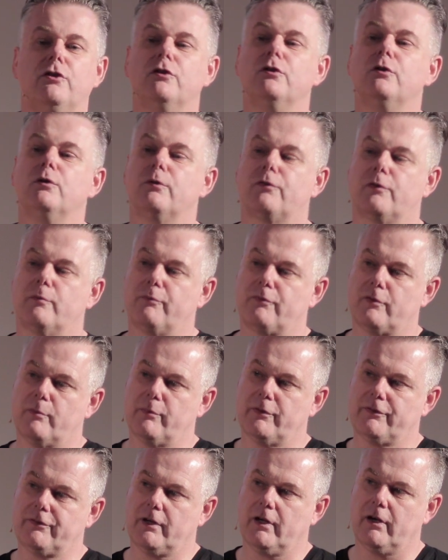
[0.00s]
new from, from
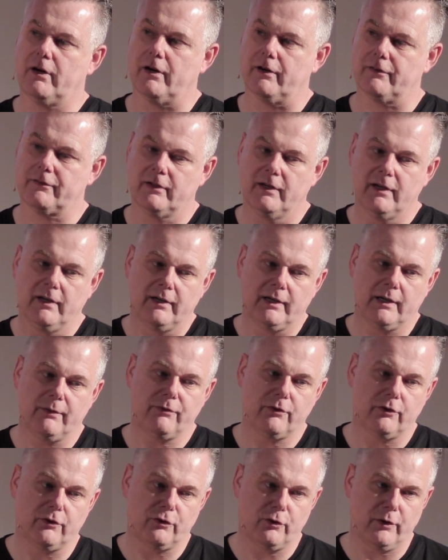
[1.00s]
the start.
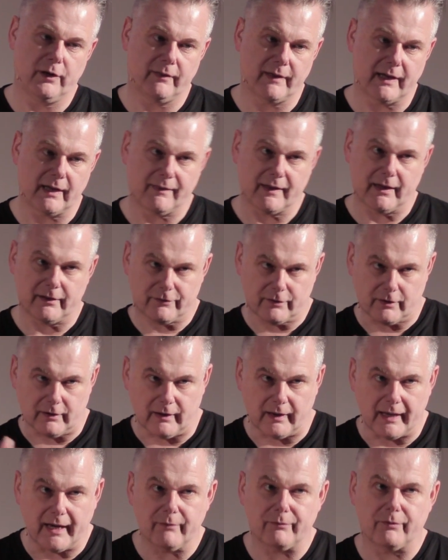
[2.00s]
If you're doing that, that sort
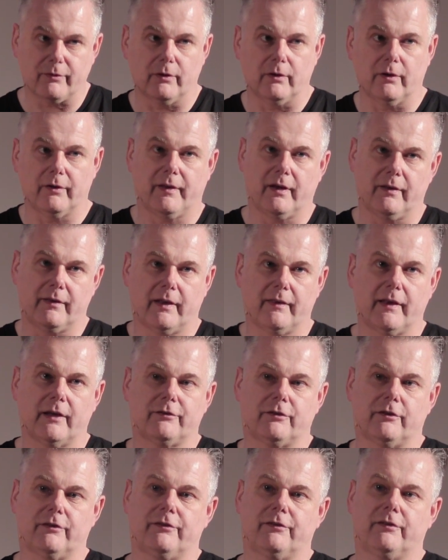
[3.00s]
of level, that, that, that
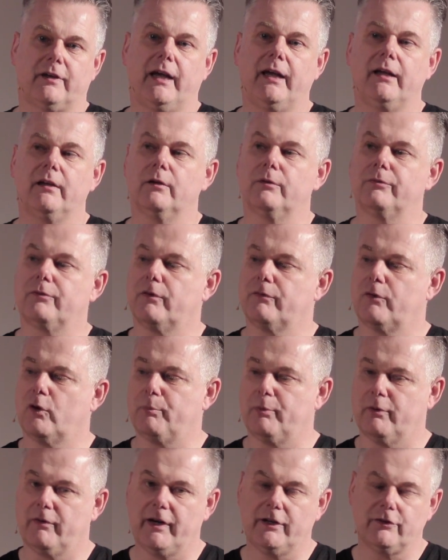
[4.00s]
sort of scale of, of
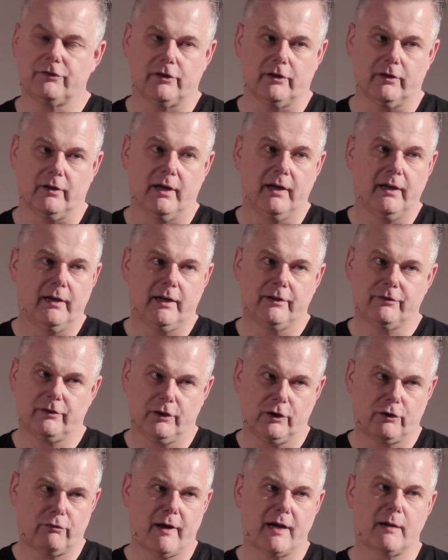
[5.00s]
operation, it's
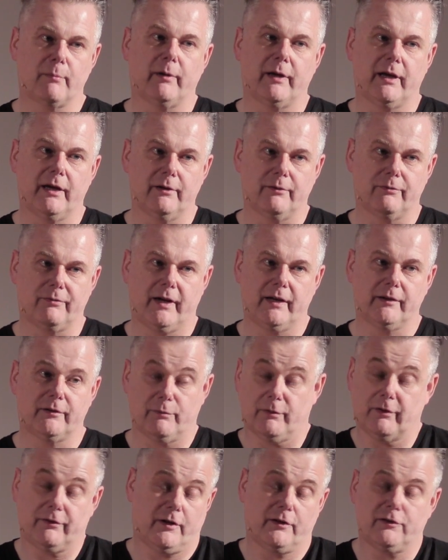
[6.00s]
incredibly
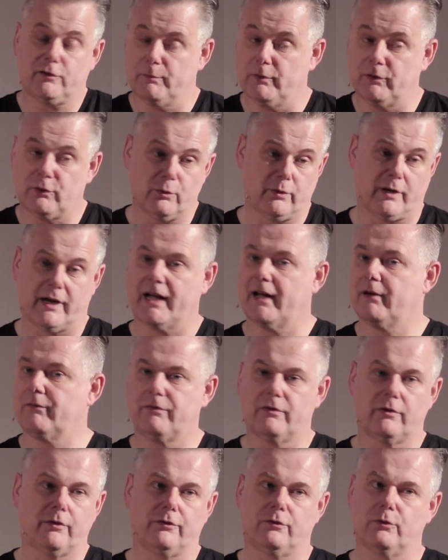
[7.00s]
ineffective. And essentially, we don't
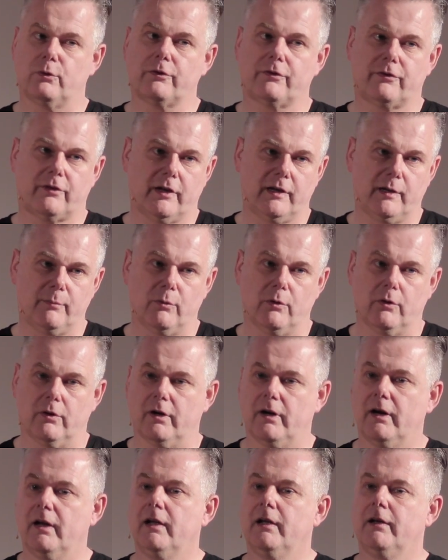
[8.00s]
have the resource
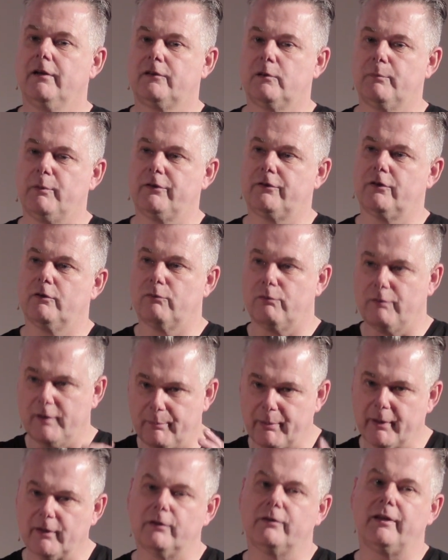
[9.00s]
anymore to be sort of
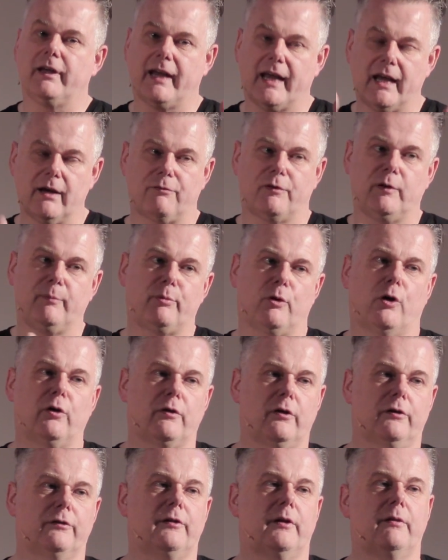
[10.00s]
rebuilding every
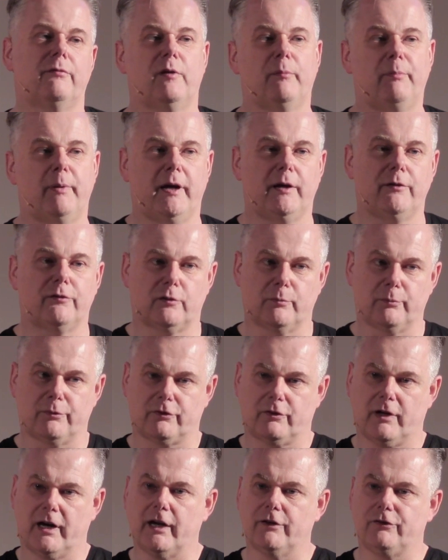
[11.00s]
product or every page from
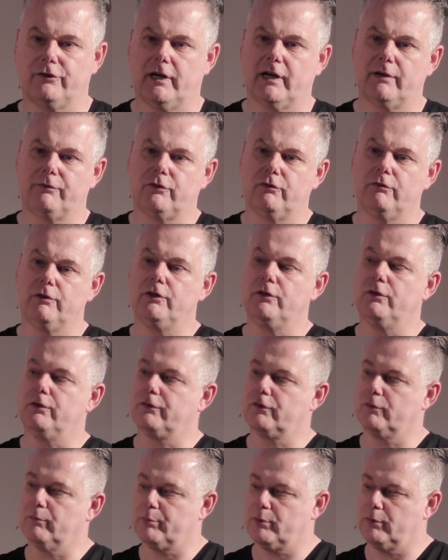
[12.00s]
scratch. You have to
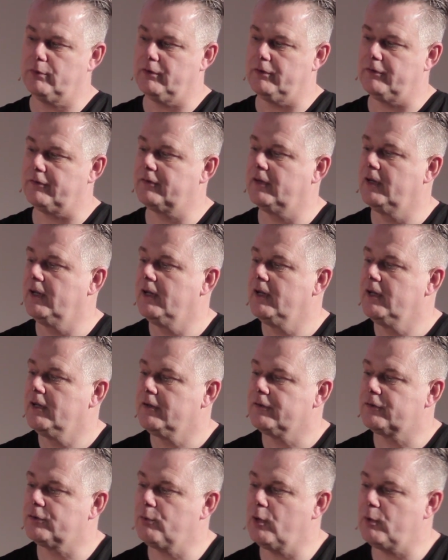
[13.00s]
reuse components.
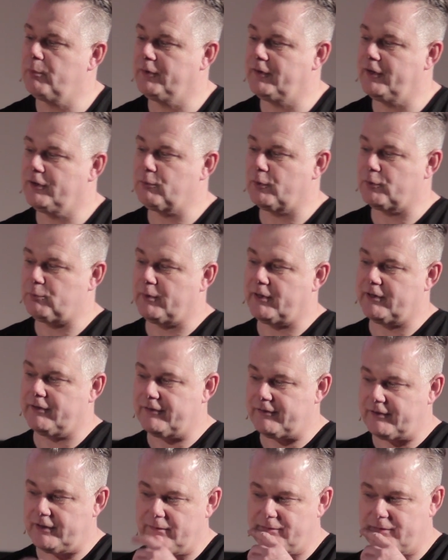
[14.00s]
So what we did was we
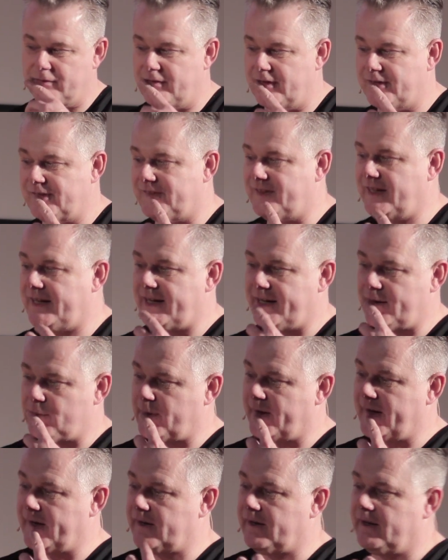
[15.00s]
conceived of this day
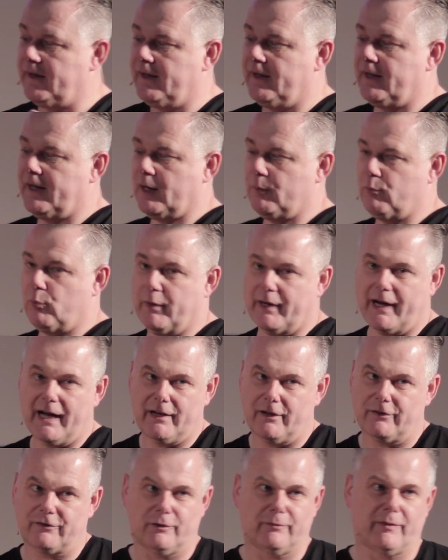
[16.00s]
where um, we
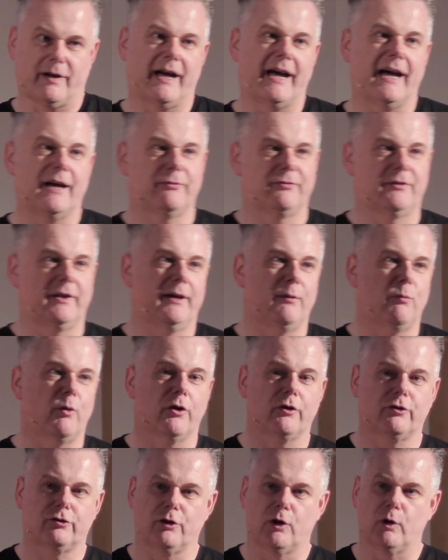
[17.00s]
ran a sort of a half-day
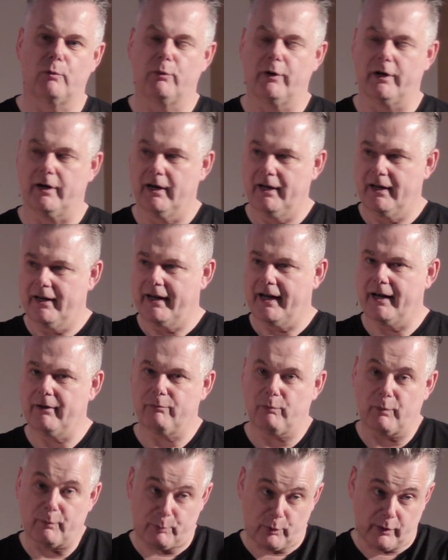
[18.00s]
workshop where uh,
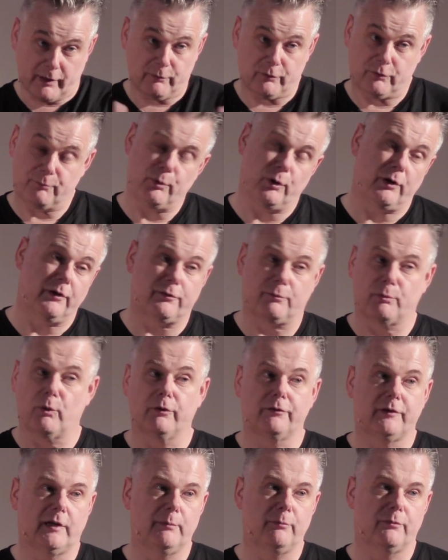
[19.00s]
we put in, put in
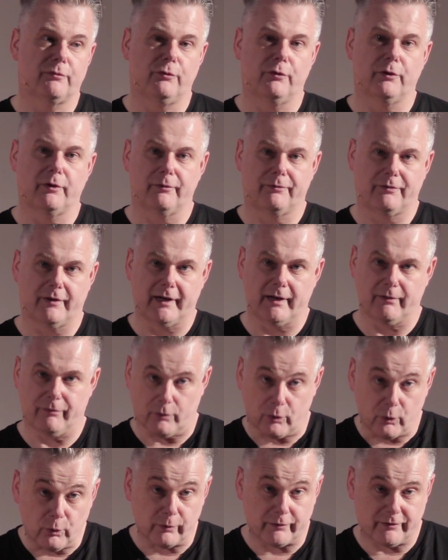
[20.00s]
small teams, four or five,
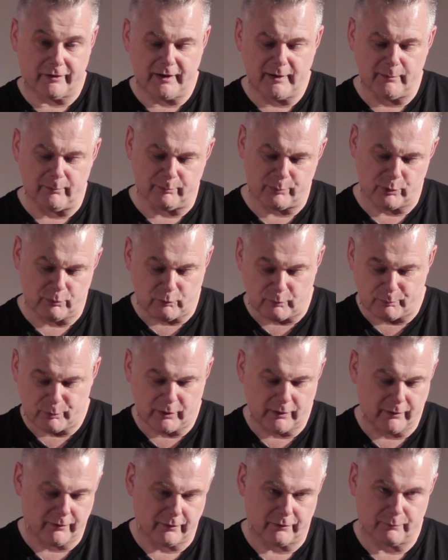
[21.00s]
the whole team put, were
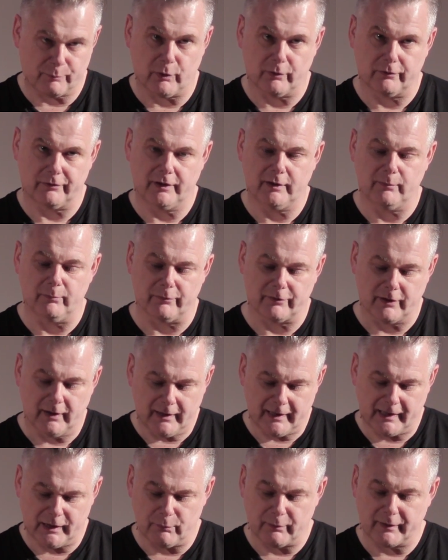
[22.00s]
put into small teams,
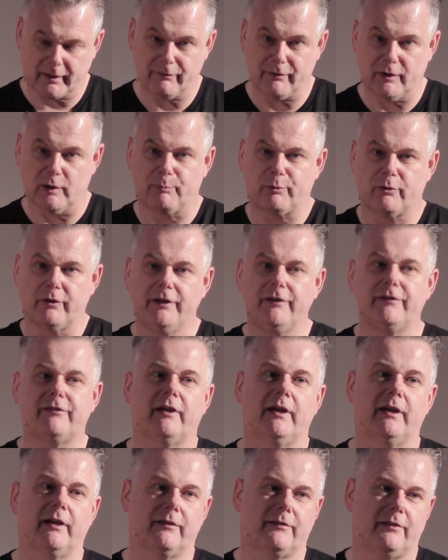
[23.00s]
and they were given a
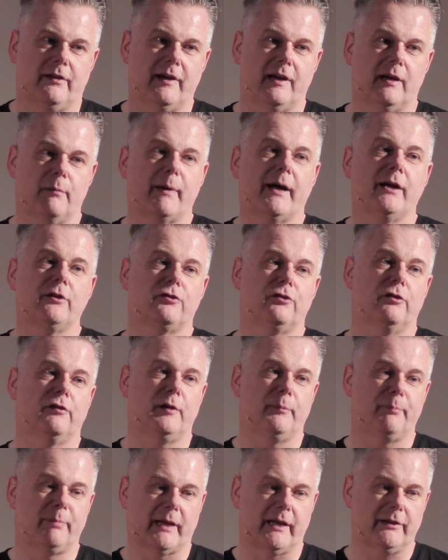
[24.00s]
precinct in an
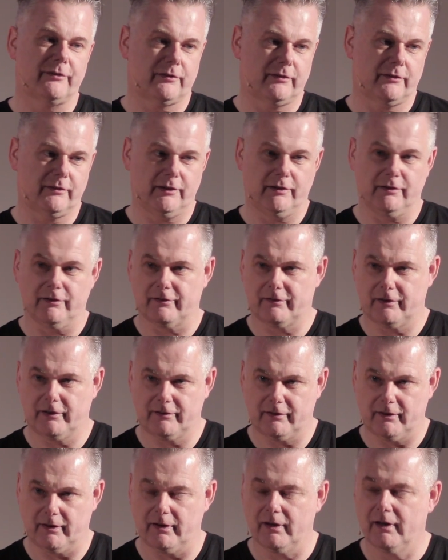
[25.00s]
imaginary plasticine
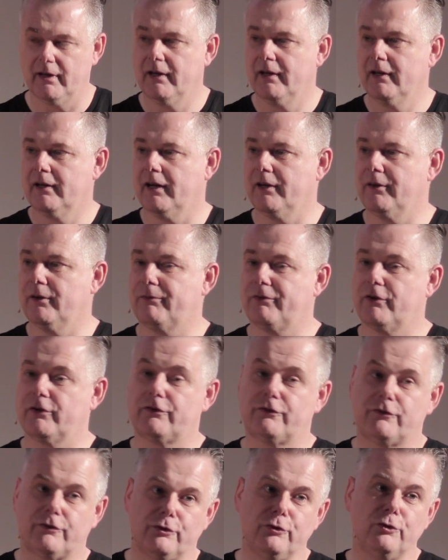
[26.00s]
city. And the
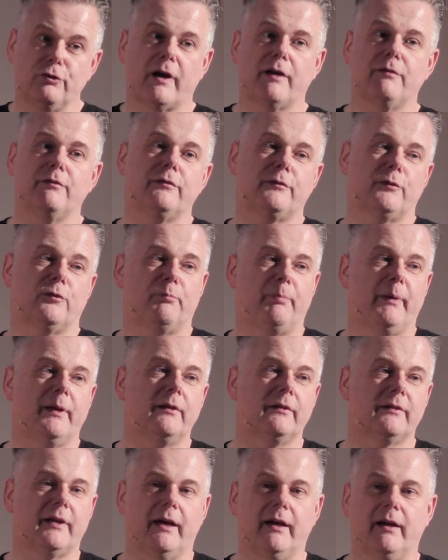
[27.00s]
first two rounds of
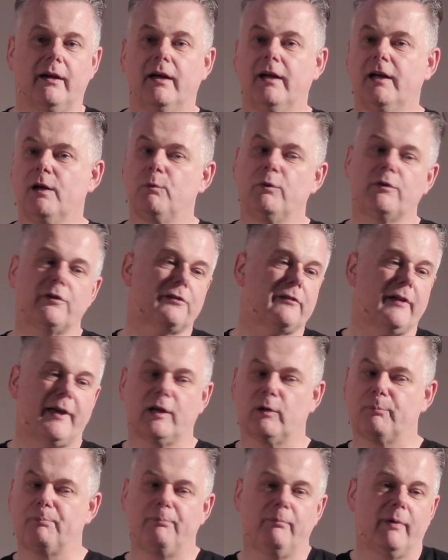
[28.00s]
building, we just
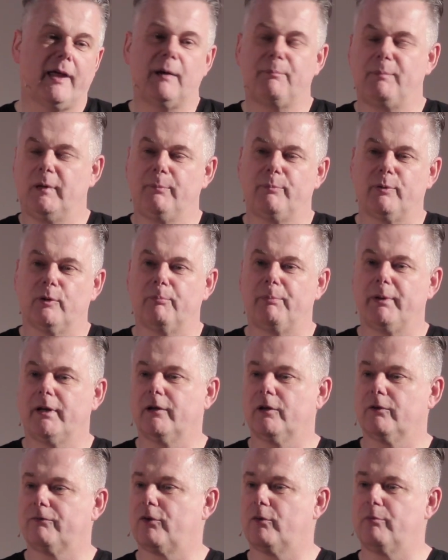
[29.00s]
let, let people
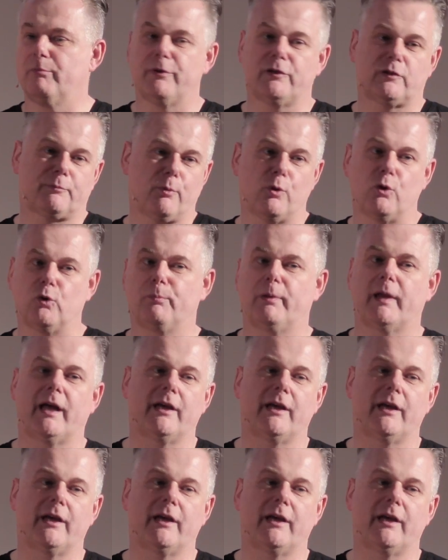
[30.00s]
build from bespoke